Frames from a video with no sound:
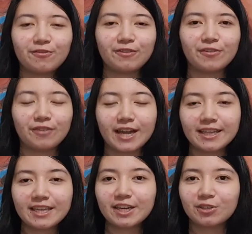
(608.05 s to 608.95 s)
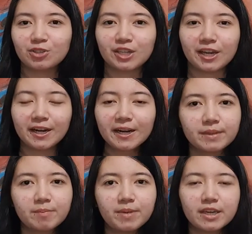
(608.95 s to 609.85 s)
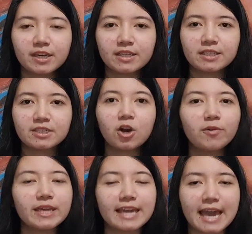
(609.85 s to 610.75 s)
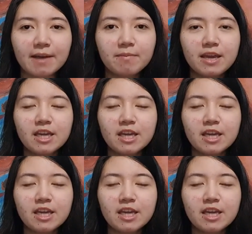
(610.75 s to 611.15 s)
inviting her to share, because knowing Gab,